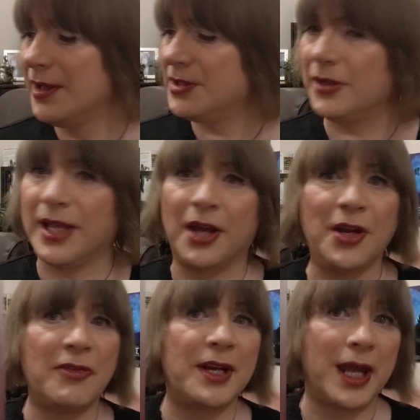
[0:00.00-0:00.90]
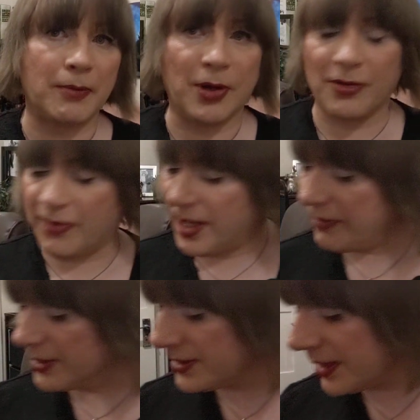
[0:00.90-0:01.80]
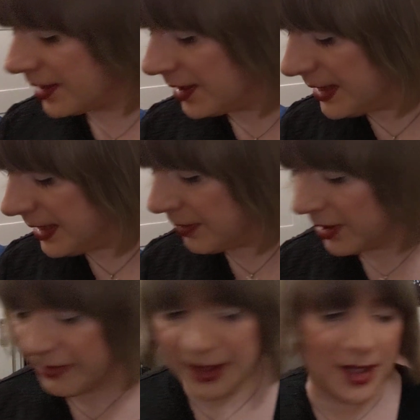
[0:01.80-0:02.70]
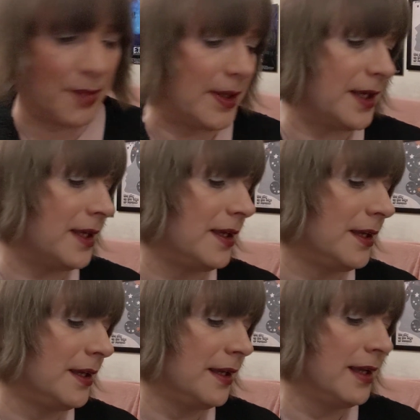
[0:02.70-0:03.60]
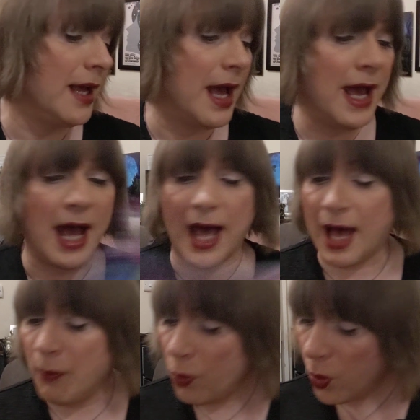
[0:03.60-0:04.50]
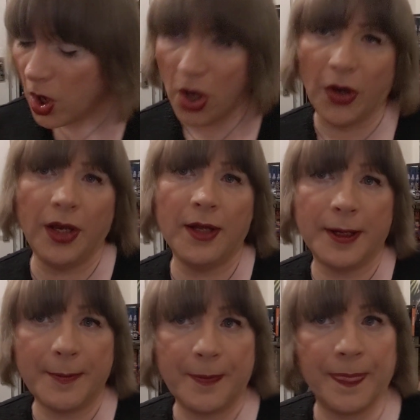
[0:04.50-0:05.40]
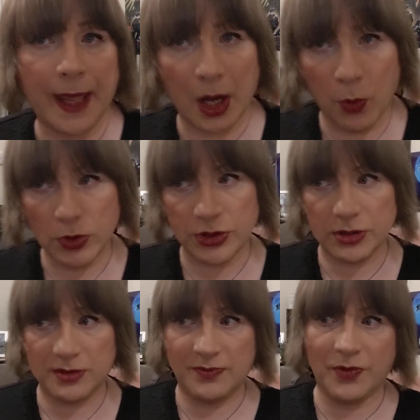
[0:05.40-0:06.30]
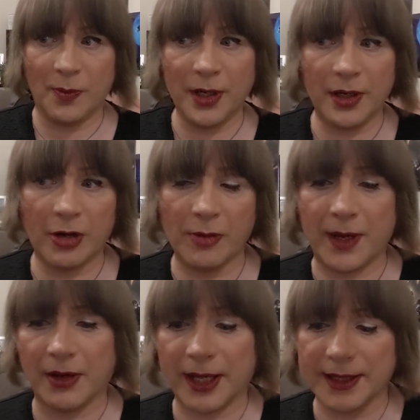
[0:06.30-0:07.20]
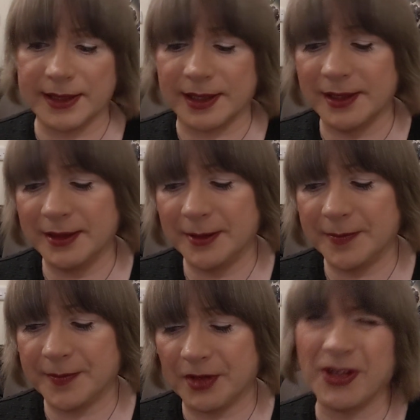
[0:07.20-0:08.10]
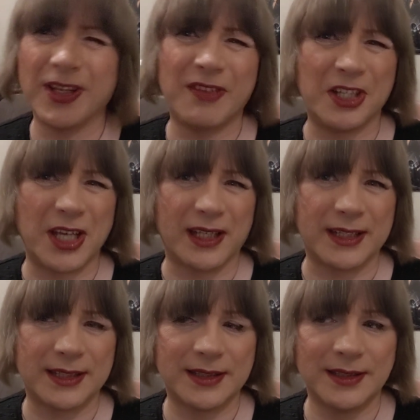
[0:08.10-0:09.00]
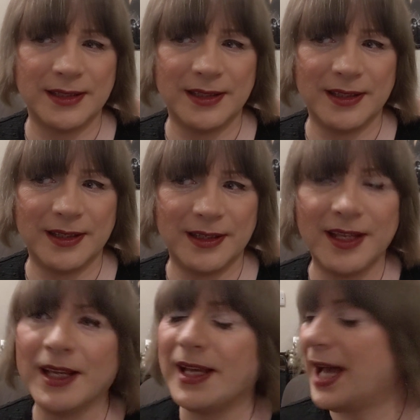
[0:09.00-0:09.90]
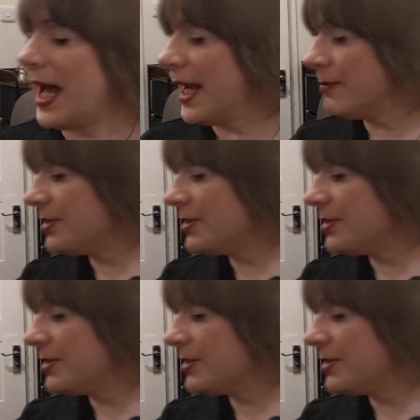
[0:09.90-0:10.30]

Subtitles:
So yeah, another 9.5 out of 10. A near perfect comic. And one that I'm in an hour about getting. I thought I'd give it a chance. And I'm